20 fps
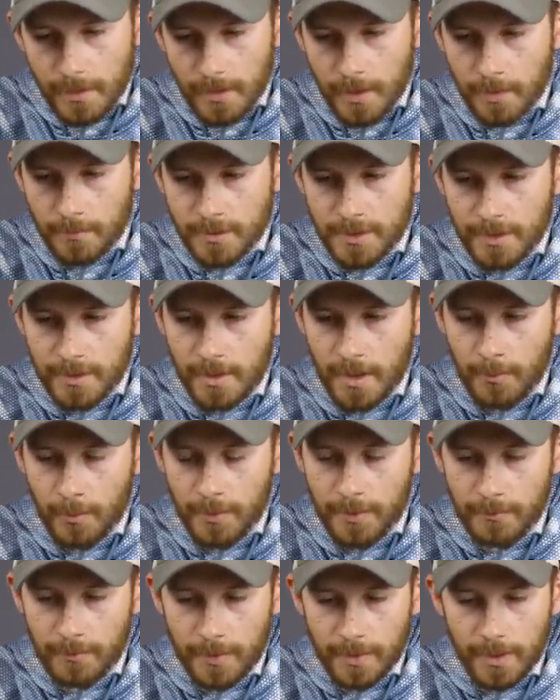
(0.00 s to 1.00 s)
Comes in a couple
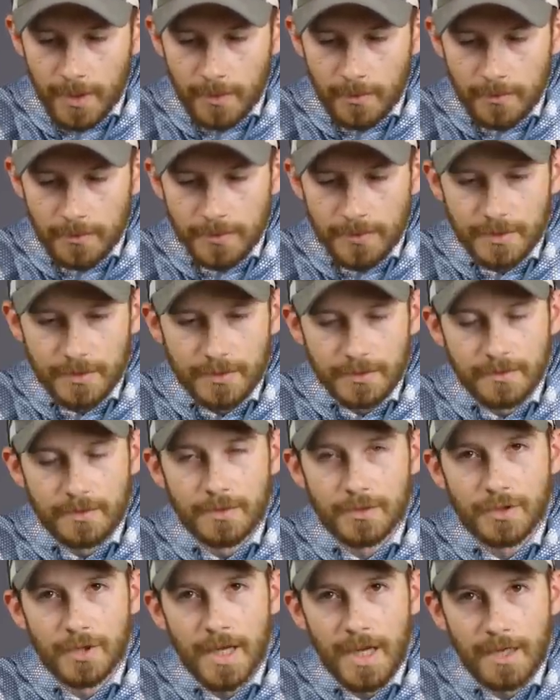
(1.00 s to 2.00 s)
different colors. This is
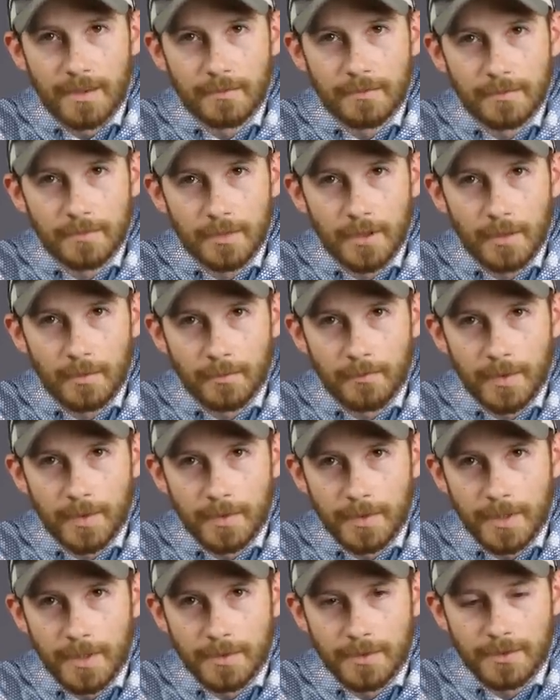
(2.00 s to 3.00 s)
the shad color
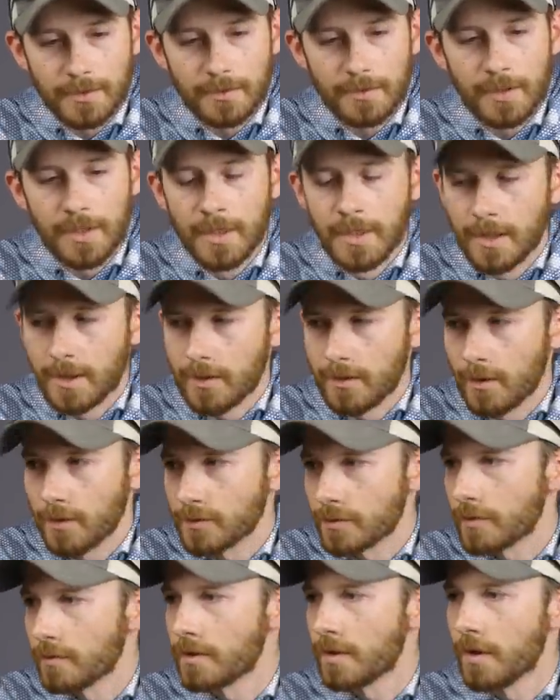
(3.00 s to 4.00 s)
variation. It
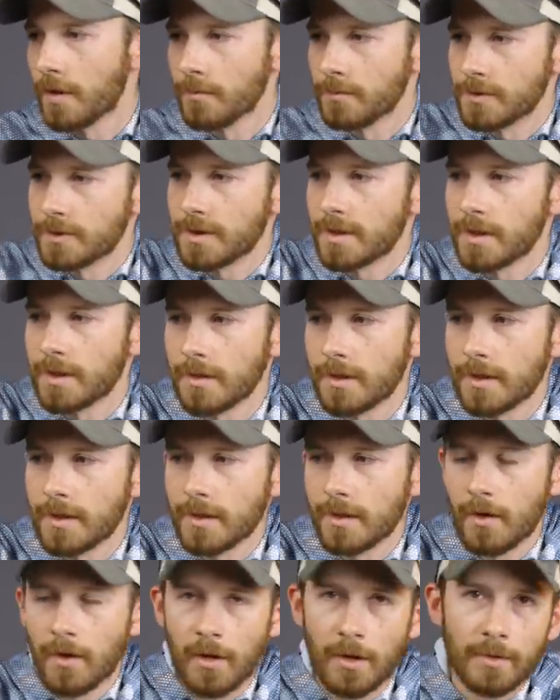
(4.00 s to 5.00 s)
also comes in
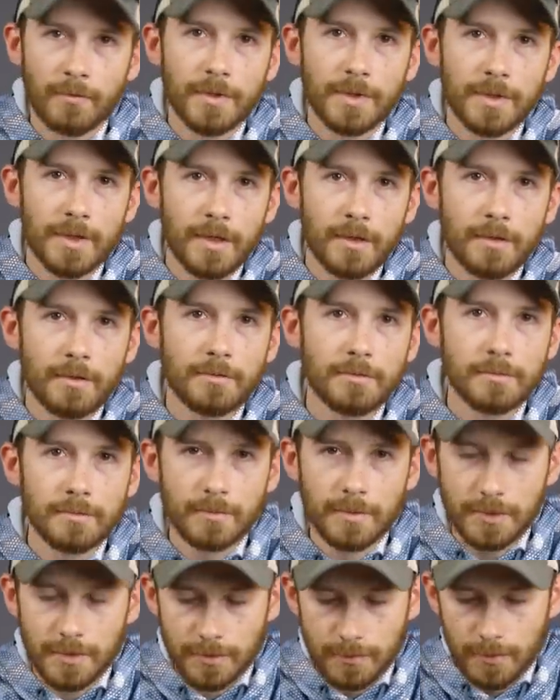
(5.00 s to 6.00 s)
a olive and yellow,
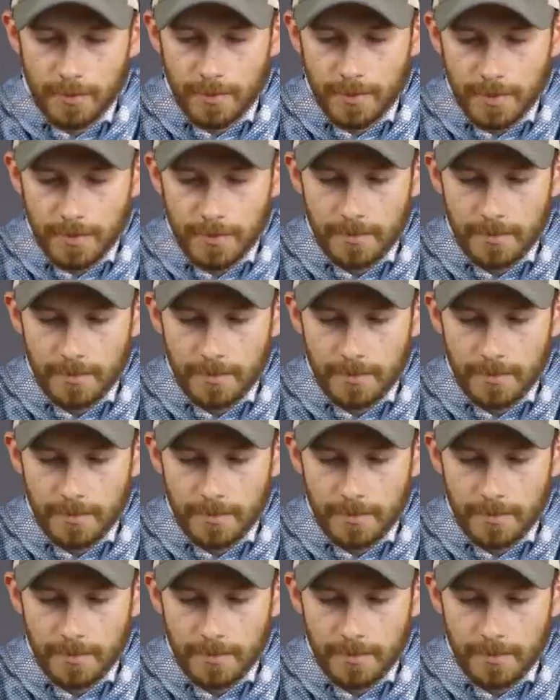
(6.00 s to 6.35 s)
which is really